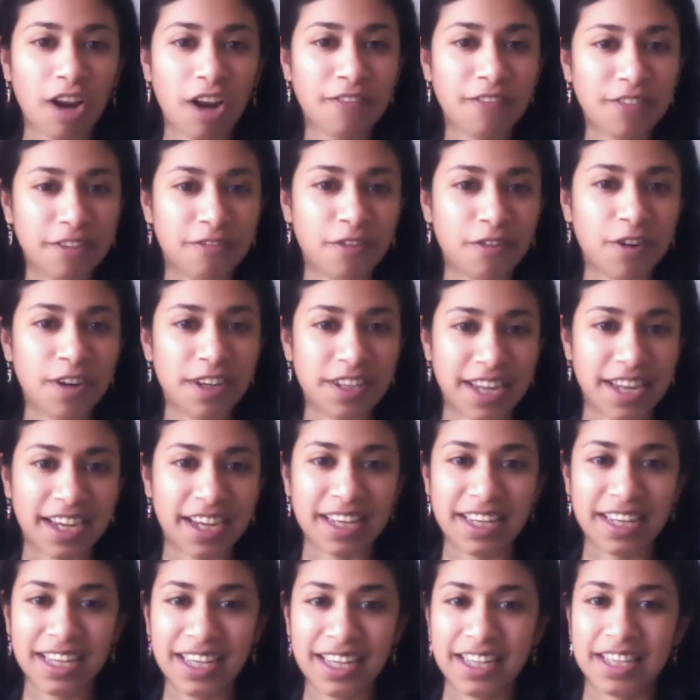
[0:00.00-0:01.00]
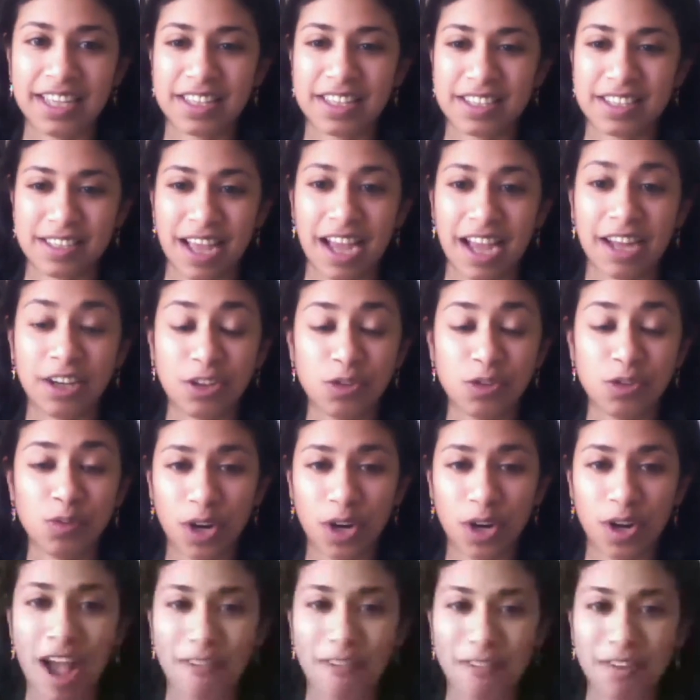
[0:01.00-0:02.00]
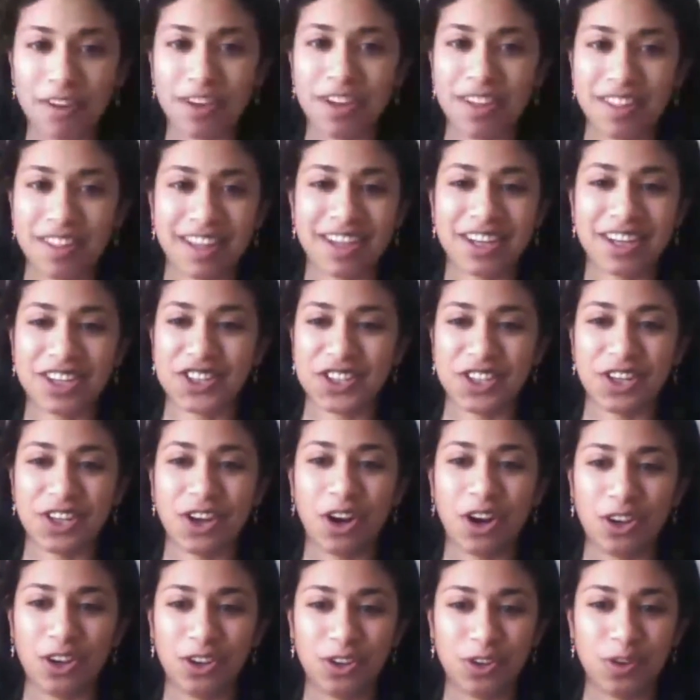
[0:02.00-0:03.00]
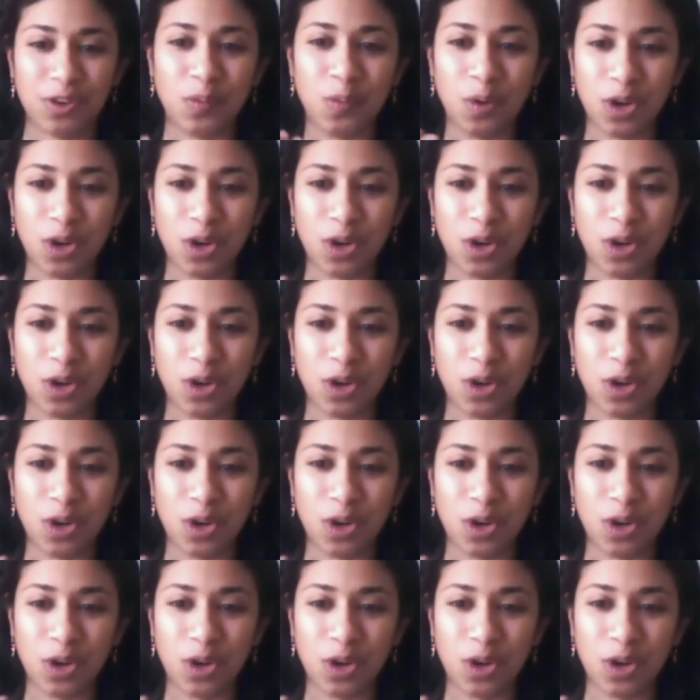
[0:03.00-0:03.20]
different techniques. I do want to have a discussion on,